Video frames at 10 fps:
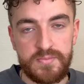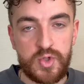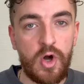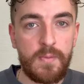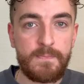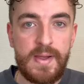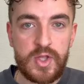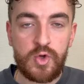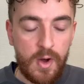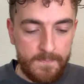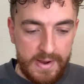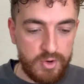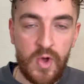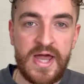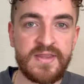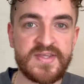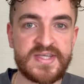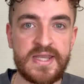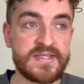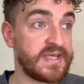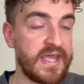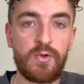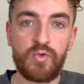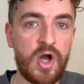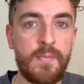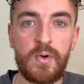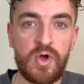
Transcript: You can't bury your head in the sand and say it'll come.